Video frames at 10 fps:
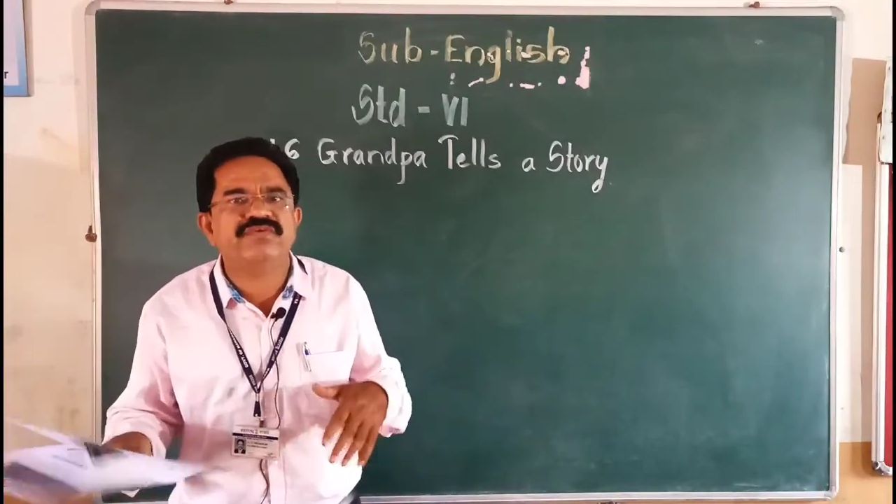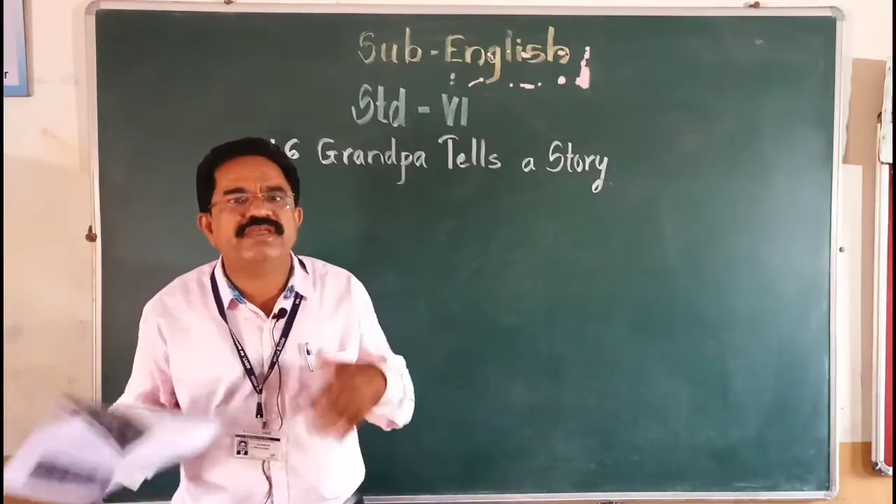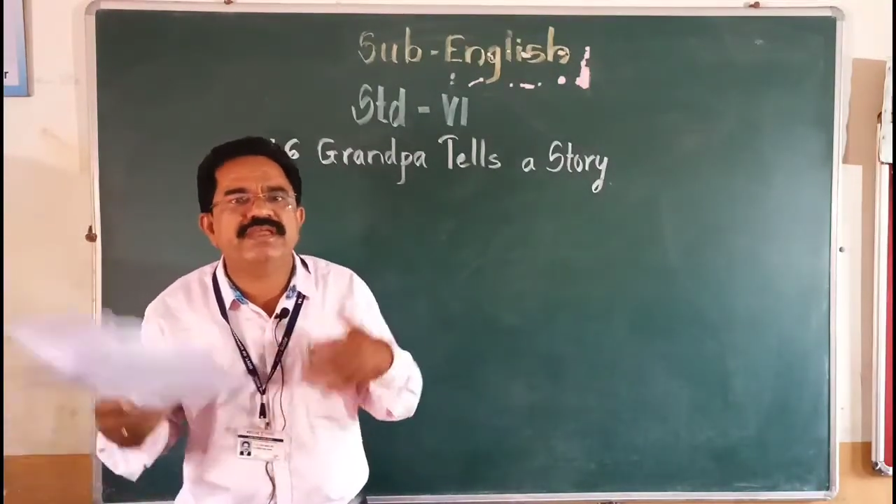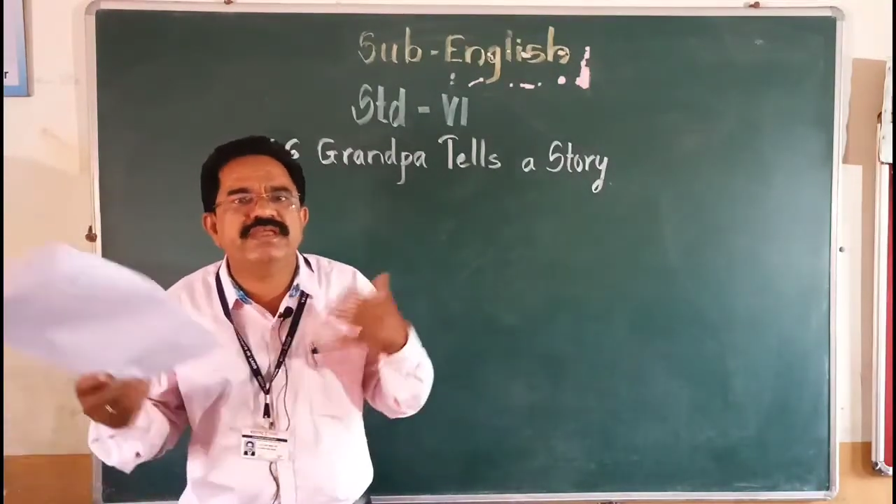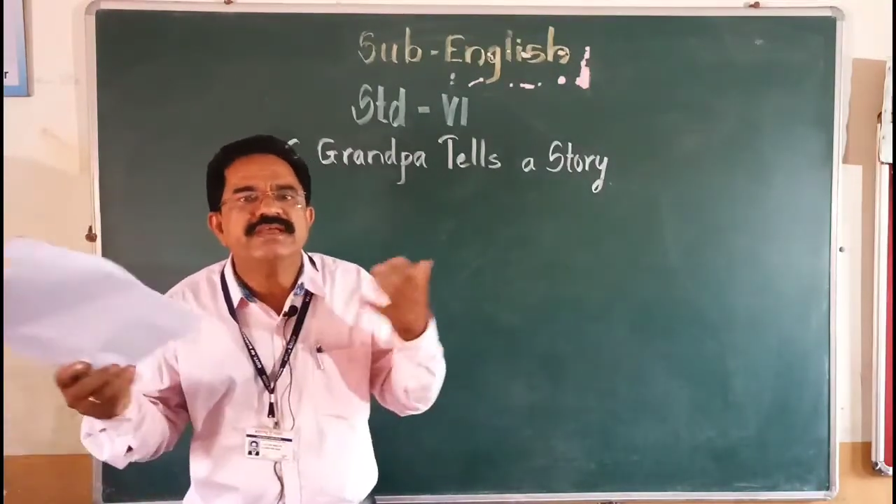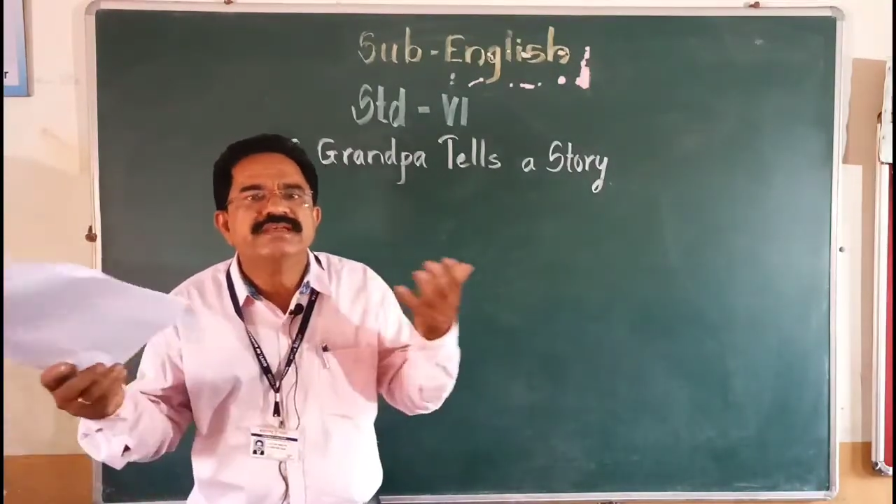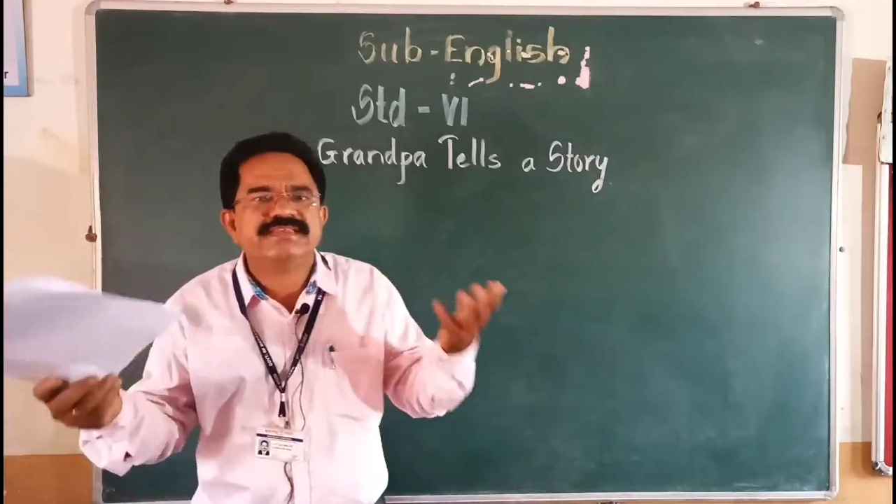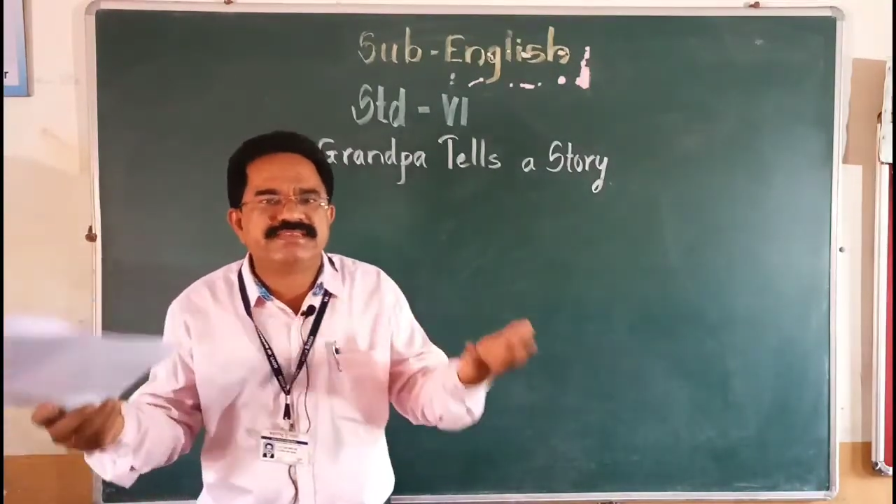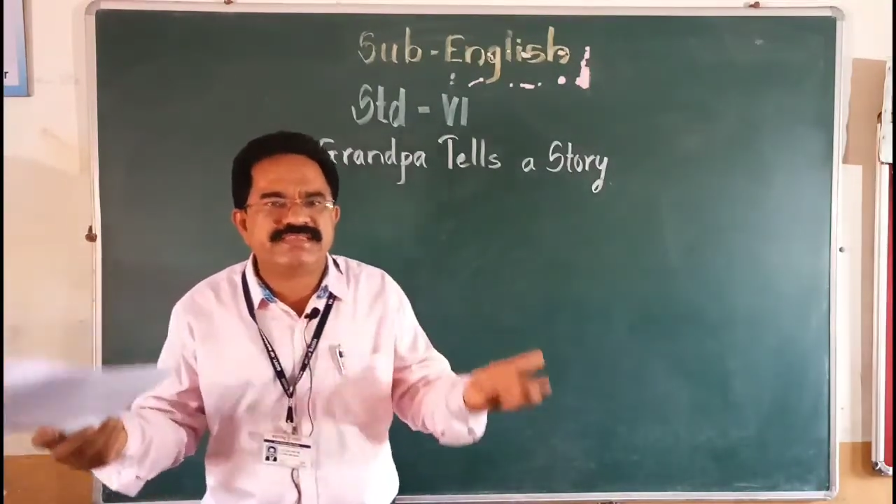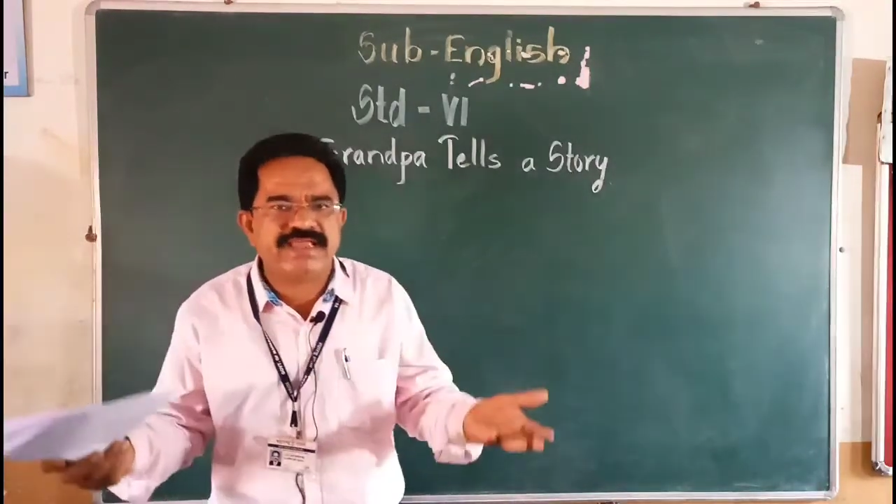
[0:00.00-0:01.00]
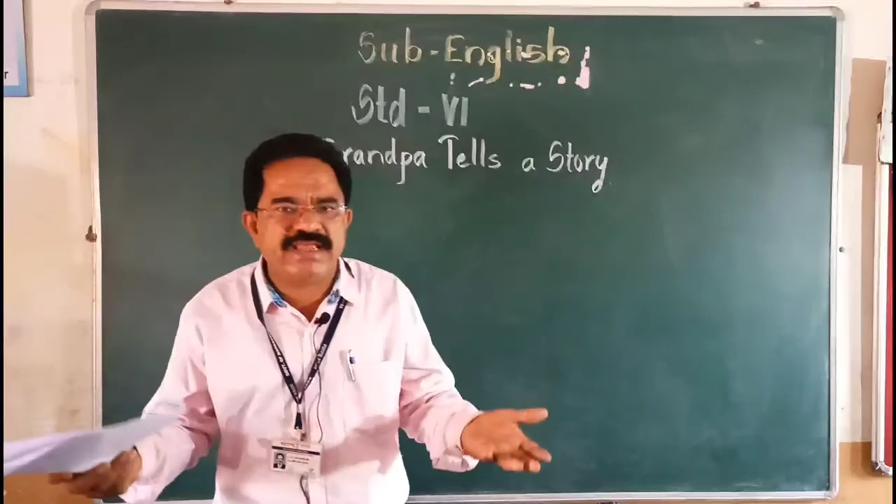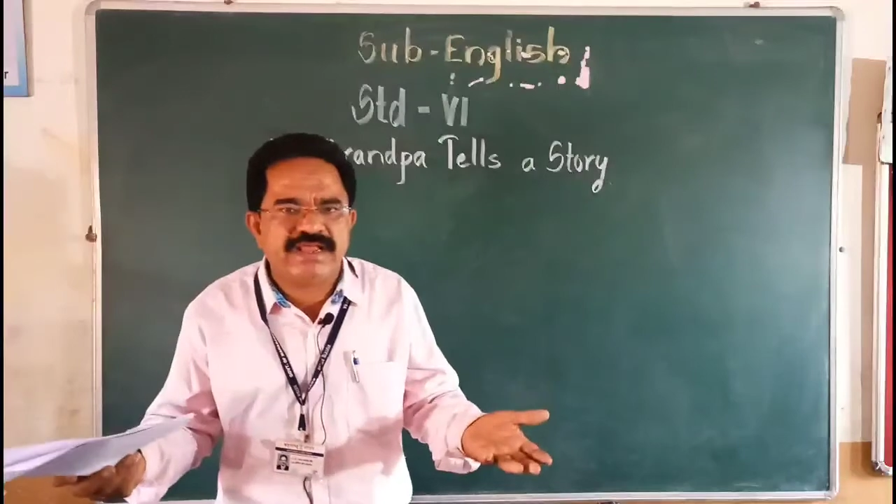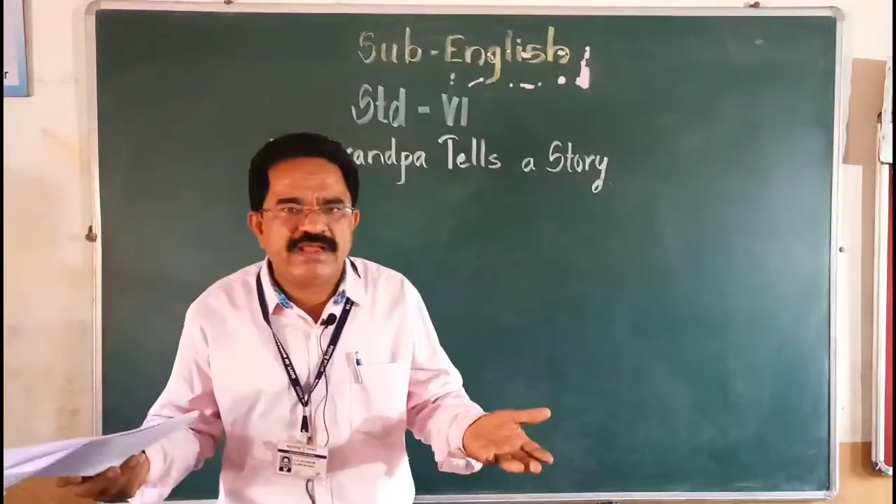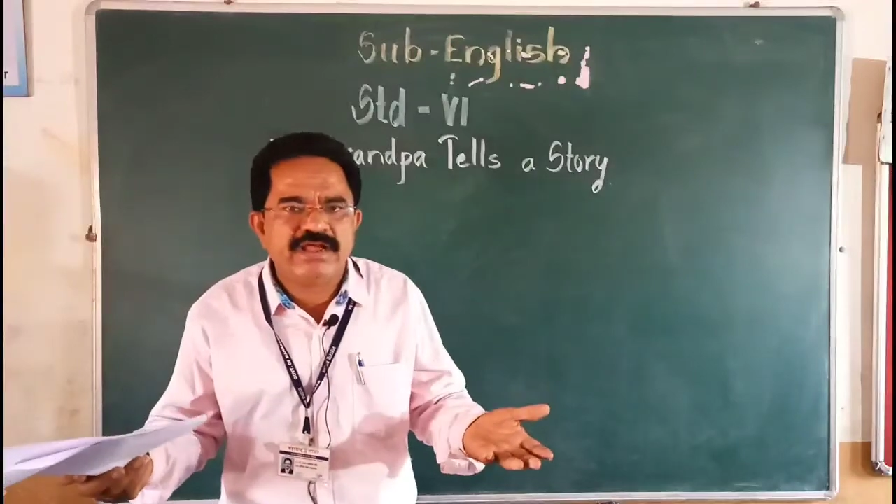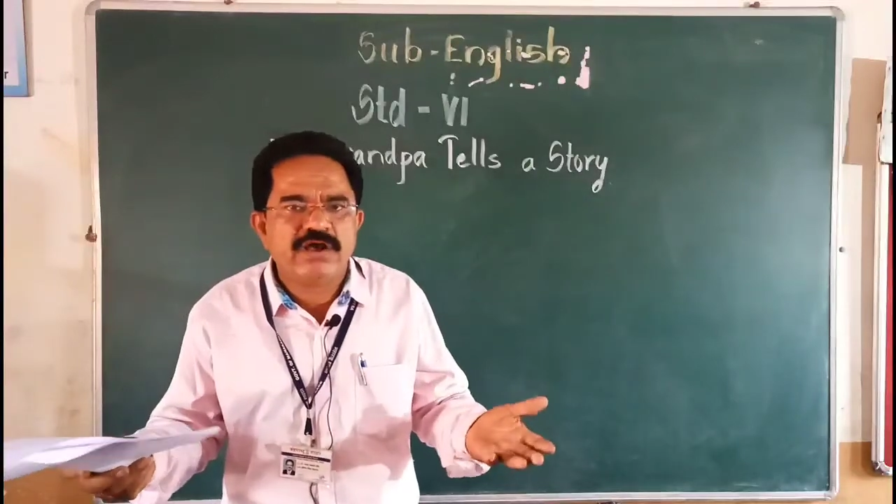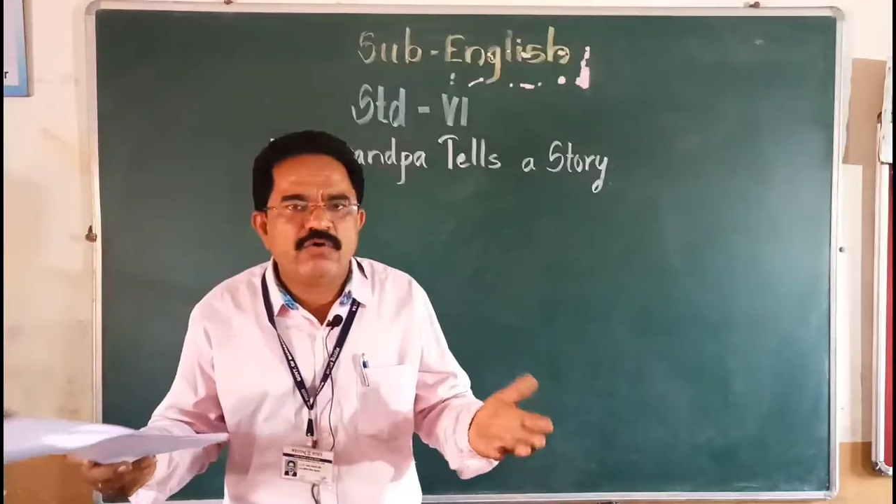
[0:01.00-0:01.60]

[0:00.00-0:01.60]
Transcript: we say?